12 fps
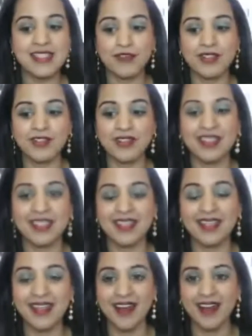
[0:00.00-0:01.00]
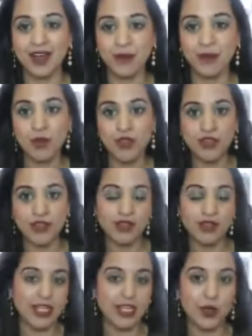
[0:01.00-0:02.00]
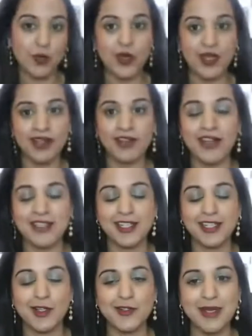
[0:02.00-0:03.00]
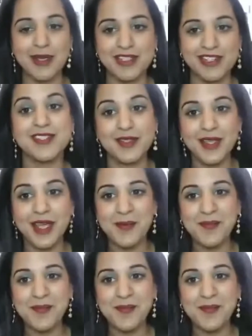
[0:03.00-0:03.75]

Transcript: definitely, what a fancy colored diamond is. Yeah.